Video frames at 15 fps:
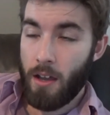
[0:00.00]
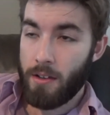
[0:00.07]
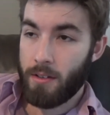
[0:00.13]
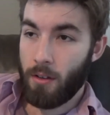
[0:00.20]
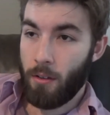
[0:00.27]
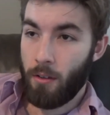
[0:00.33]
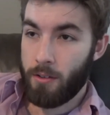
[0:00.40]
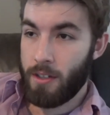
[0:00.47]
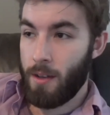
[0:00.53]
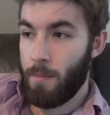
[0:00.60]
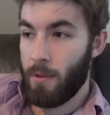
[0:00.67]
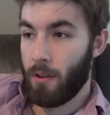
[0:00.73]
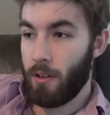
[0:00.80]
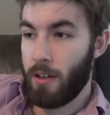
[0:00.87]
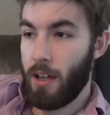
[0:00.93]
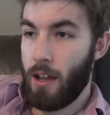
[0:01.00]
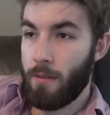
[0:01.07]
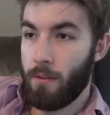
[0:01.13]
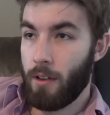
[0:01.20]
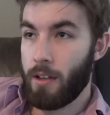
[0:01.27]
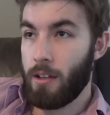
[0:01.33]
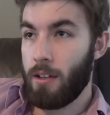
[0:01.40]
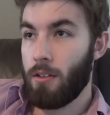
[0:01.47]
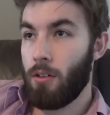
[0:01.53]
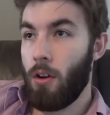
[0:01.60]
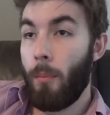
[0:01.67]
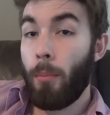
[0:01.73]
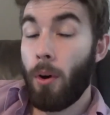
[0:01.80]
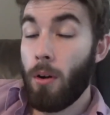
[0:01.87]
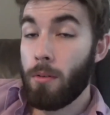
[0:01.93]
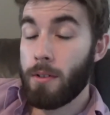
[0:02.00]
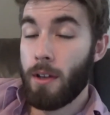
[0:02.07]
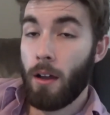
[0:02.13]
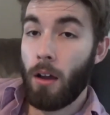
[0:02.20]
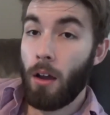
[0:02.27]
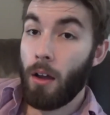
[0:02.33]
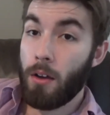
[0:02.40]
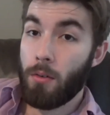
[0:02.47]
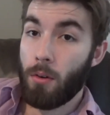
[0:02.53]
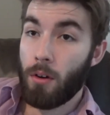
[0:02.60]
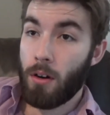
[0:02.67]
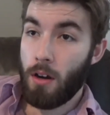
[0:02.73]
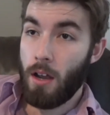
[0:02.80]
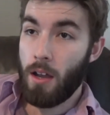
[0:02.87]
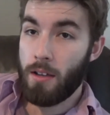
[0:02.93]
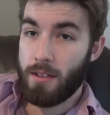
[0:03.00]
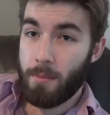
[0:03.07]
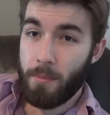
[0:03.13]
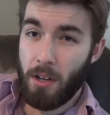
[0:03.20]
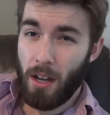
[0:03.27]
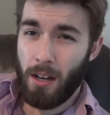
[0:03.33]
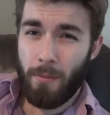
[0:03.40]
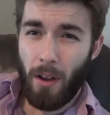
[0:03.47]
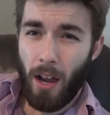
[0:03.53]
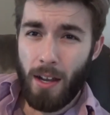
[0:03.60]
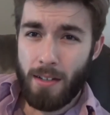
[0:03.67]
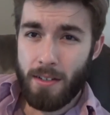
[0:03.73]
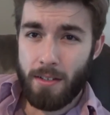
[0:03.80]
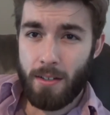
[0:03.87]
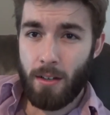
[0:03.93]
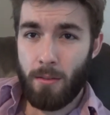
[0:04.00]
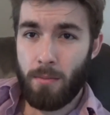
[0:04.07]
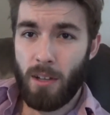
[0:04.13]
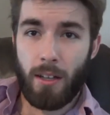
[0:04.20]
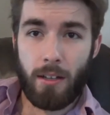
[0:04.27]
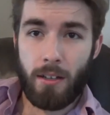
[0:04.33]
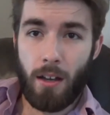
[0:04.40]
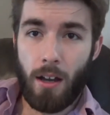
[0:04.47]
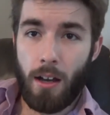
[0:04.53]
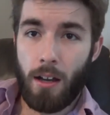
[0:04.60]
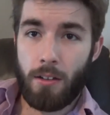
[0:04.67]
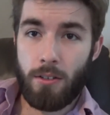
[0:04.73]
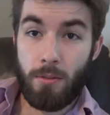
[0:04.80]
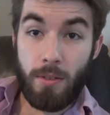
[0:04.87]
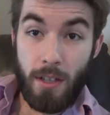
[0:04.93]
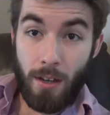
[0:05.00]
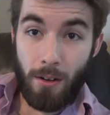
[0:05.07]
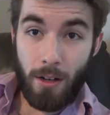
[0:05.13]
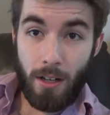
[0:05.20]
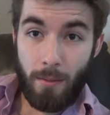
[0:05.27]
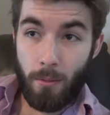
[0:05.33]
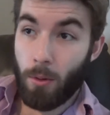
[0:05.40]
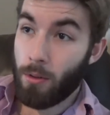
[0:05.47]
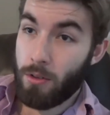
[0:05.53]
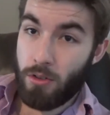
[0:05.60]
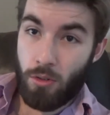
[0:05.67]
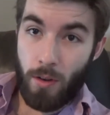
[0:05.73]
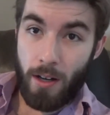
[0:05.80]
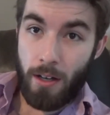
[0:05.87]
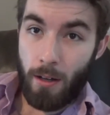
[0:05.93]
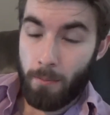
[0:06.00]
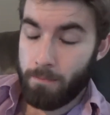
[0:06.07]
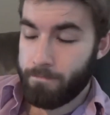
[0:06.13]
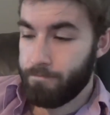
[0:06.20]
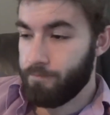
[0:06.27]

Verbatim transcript: So they'll typically have like either a proton or some kind of isotope like uh, deuterium or tritium.